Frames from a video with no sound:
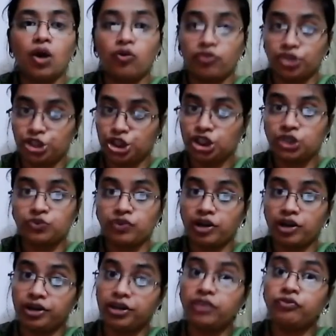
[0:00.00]
which is
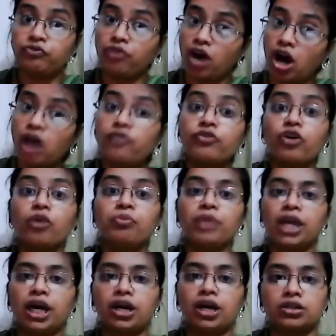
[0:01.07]
very far from
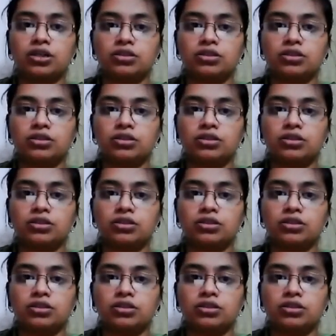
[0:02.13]
here.